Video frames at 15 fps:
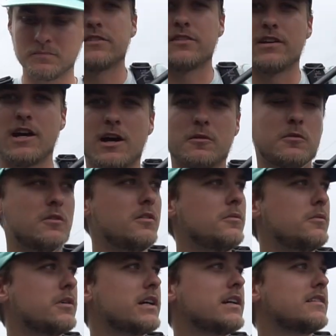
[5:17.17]
So now
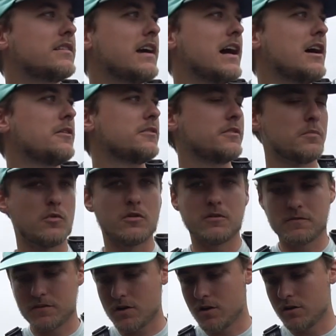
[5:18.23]
we'll get down to
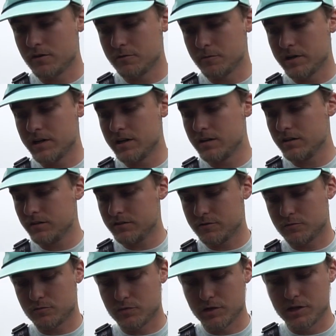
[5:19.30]
more of the hardware,
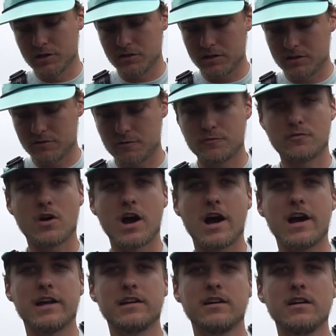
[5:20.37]
the reel and the
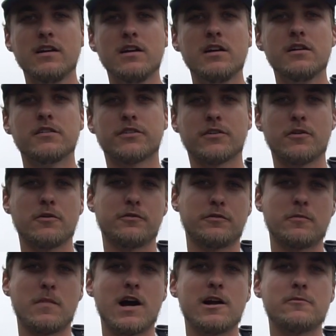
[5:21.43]
rod. So
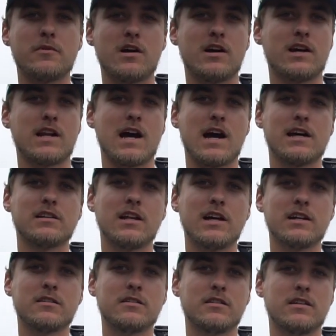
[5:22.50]
for my rod, I
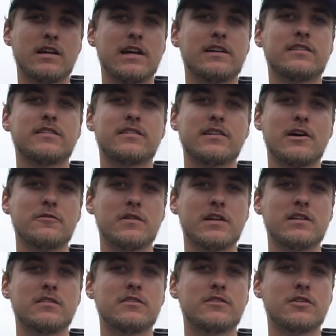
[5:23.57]
like a
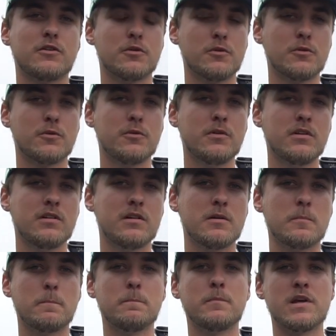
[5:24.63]
7.2
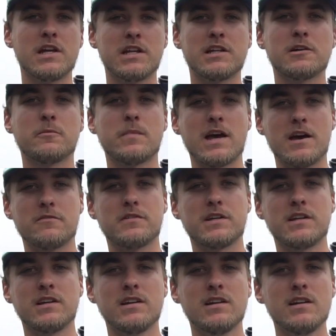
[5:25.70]
medium
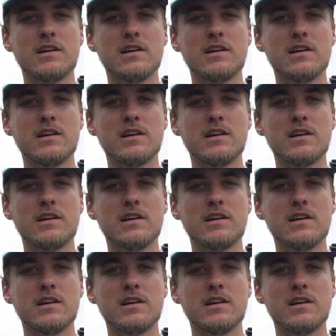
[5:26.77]
heavy.